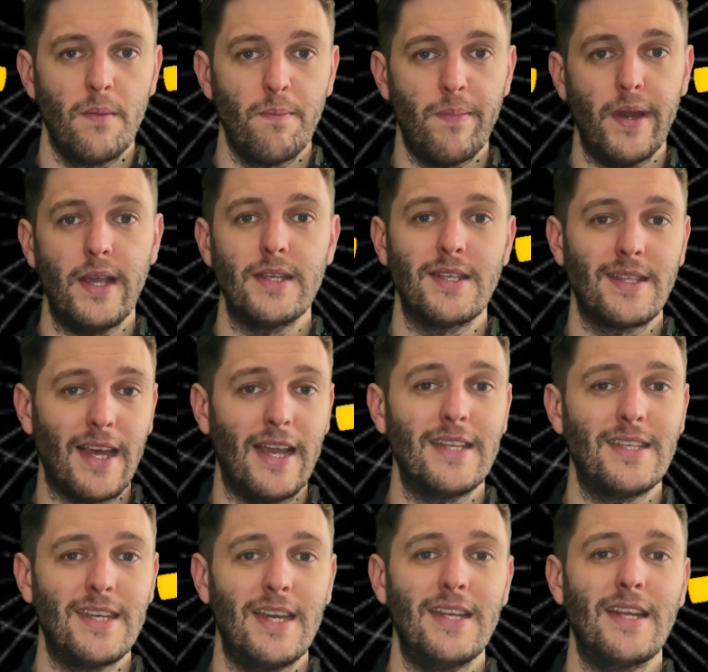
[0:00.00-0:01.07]
Beats
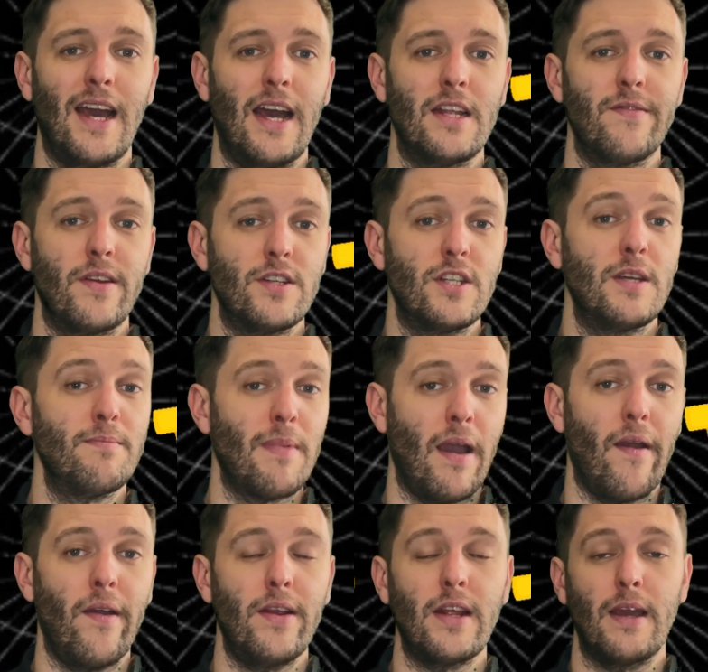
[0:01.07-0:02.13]
dated and eventually
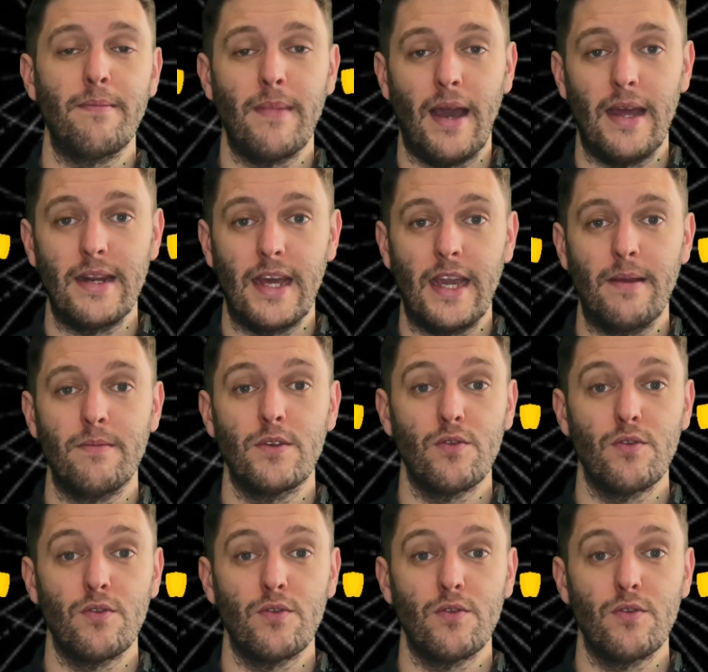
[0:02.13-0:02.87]
married a man named